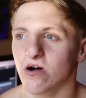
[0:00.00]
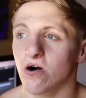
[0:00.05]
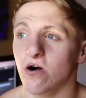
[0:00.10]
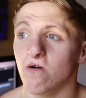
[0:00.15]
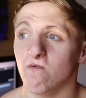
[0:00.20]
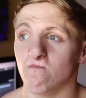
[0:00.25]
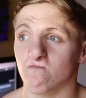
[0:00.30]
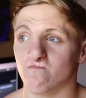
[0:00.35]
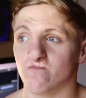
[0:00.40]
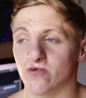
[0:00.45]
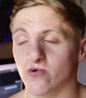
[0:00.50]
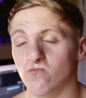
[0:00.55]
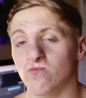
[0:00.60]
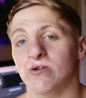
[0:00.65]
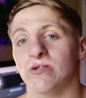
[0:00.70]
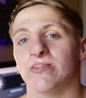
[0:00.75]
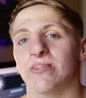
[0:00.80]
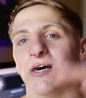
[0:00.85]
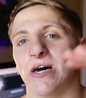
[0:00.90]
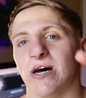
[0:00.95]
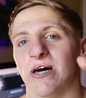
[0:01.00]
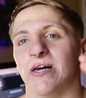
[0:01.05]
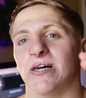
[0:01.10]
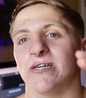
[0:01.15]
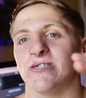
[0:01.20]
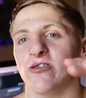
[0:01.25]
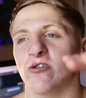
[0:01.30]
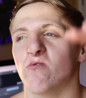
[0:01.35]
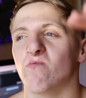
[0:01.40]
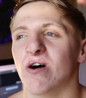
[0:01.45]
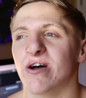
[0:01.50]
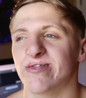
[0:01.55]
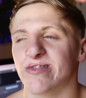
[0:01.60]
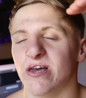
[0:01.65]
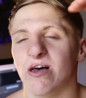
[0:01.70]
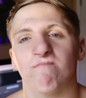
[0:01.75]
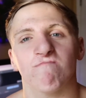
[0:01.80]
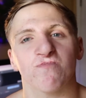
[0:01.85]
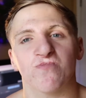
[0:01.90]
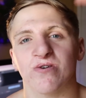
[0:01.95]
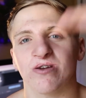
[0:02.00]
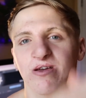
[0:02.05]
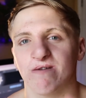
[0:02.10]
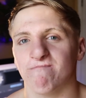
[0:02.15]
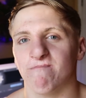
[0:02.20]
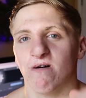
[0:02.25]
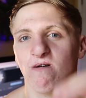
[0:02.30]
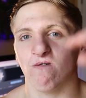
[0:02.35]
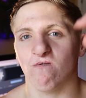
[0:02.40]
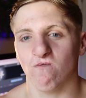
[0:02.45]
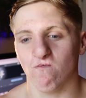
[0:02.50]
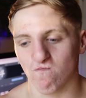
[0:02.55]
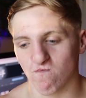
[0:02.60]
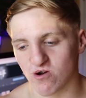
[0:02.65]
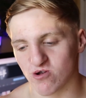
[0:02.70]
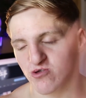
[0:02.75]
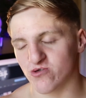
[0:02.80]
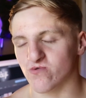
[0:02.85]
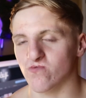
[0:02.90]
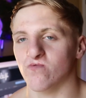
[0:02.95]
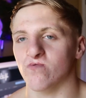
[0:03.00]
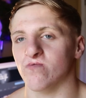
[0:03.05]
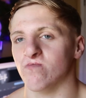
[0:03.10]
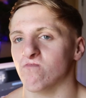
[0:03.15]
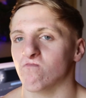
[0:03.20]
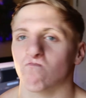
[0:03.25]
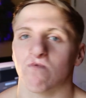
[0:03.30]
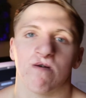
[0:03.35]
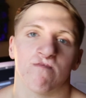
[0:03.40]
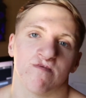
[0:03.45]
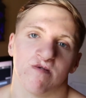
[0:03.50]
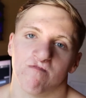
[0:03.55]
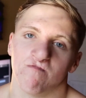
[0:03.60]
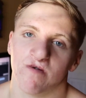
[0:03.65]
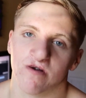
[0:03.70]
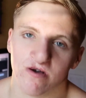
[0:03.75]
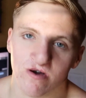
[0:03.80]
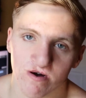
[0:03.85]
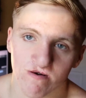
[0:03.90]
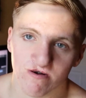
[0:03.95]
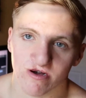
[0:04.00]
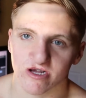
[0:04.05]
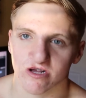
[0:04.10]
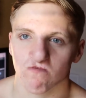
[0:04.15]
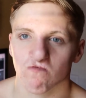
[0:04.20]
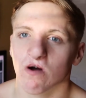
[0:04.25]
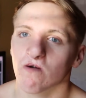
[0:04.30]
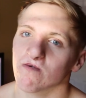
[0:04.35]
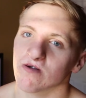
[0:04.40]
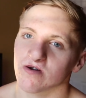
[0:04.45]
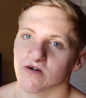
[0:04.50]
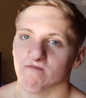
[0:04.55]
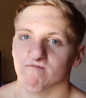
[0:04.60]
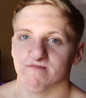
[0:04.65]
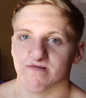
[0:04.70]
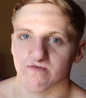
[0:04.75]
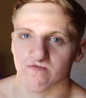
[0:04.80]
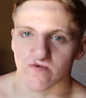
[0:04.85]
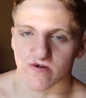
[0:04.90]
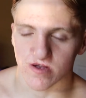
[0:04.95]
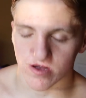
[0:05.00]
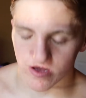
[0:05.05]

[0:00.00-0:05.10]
of doing that, and you don't have to ever think about what you're doing right when you wake up, because you're already going to be doing